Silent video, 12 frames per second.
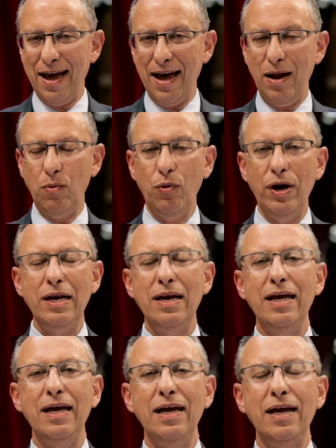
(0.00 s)
And when
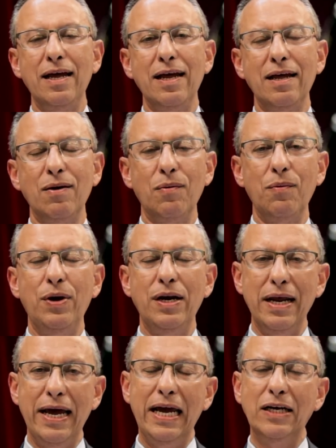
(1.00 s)
the
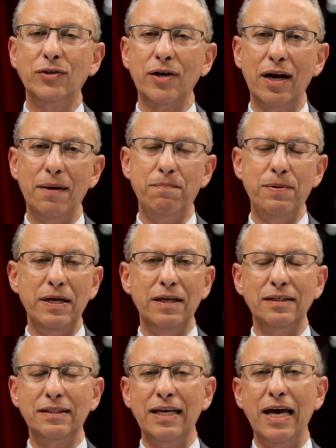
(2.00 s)
angel appeared
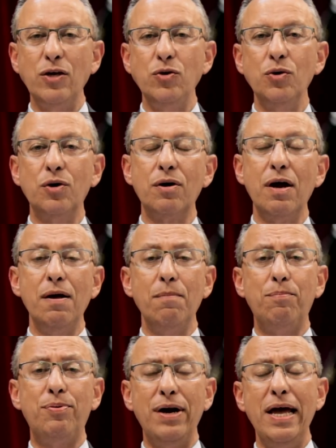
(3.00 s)
and said, your
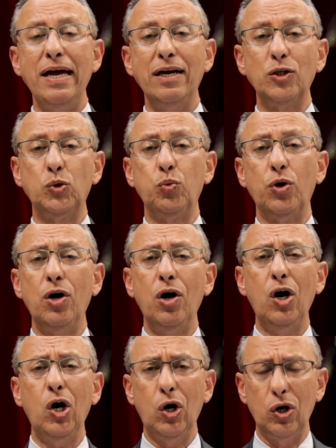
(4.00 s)
prayers were
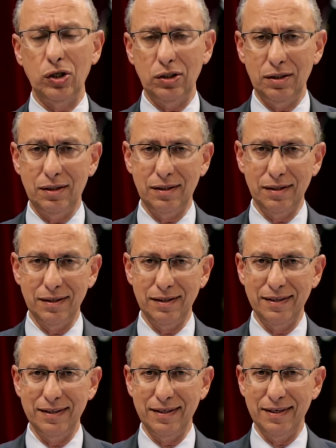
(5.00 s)
heard,
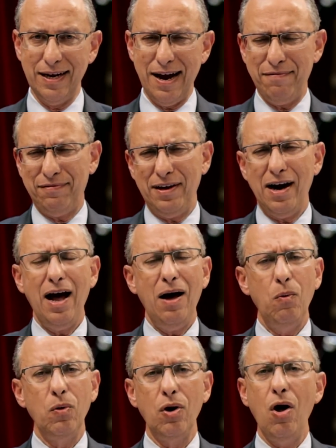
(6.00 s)
after how
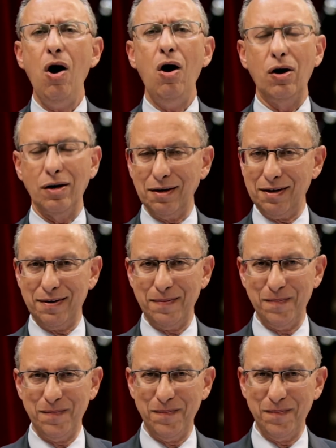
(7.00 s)
long?
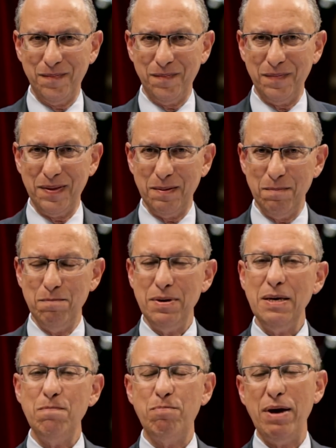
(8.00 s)

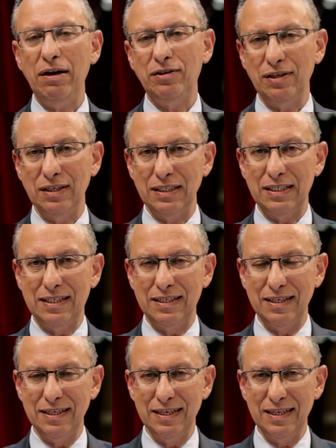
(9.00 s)
Be patient.